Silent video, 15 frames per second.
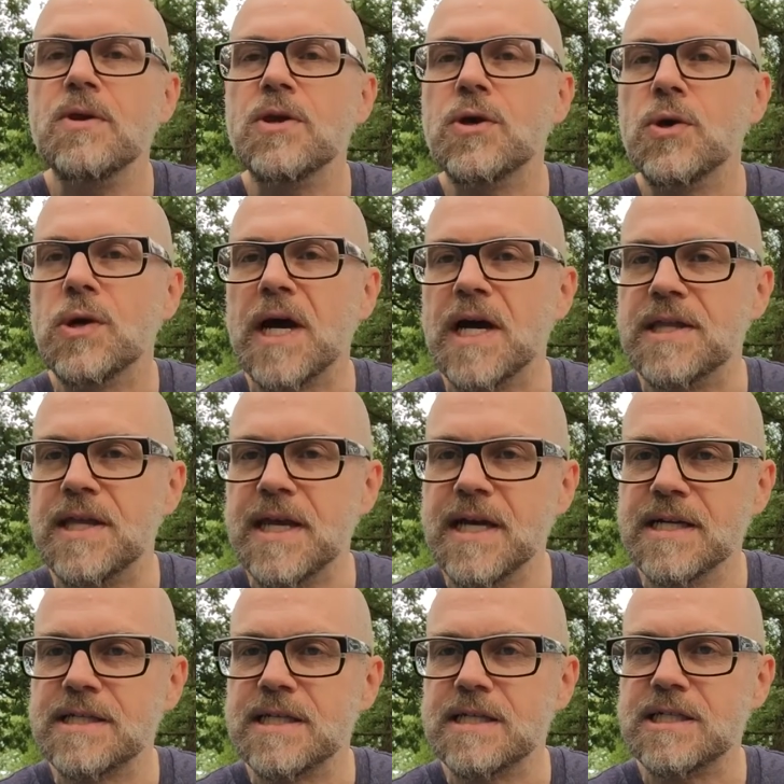your
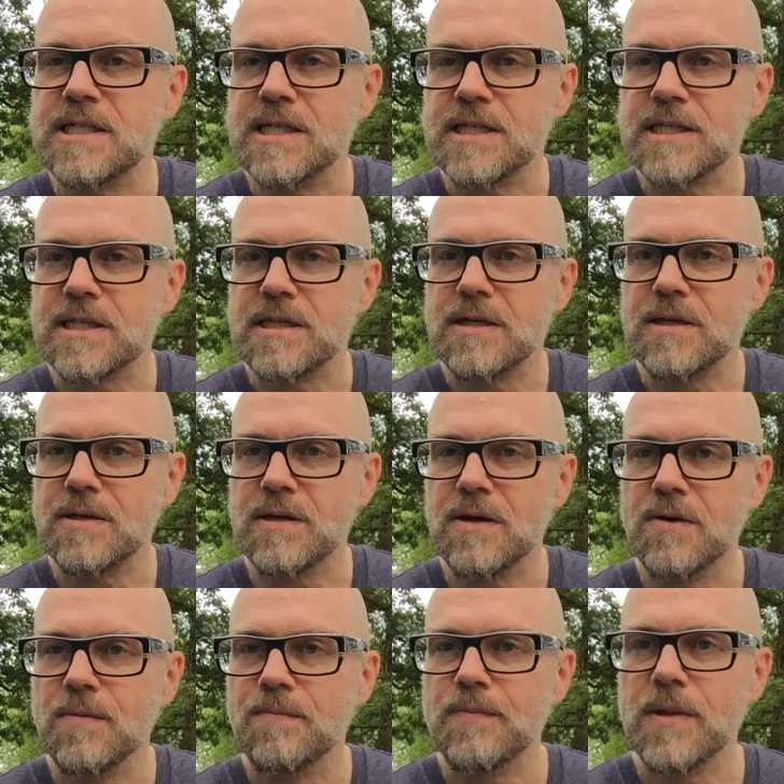ideas and shit. You
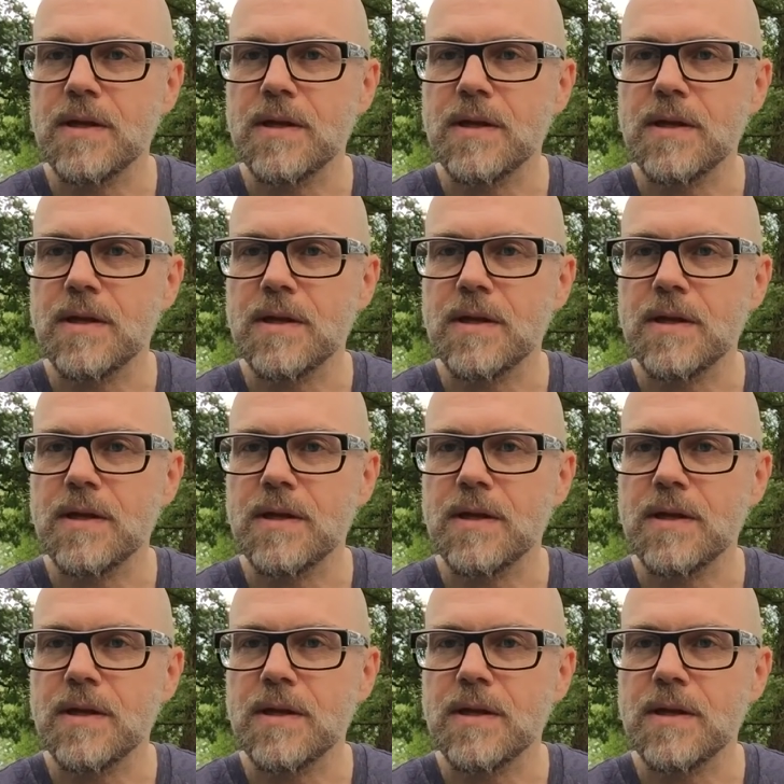know